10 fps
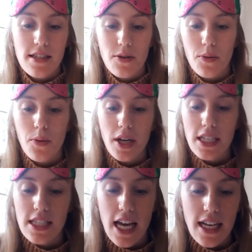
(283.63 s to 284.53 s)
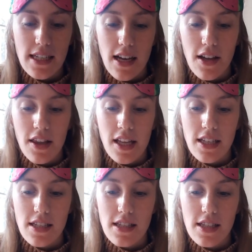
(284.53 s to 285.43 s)
so what it says on
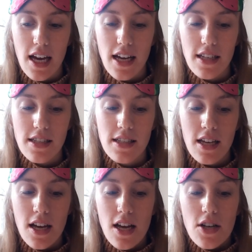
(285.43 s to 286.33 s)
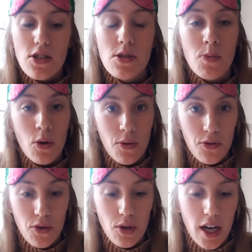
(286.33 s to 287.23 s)
this, it says small
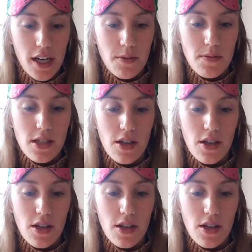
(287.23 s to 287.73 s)
food items.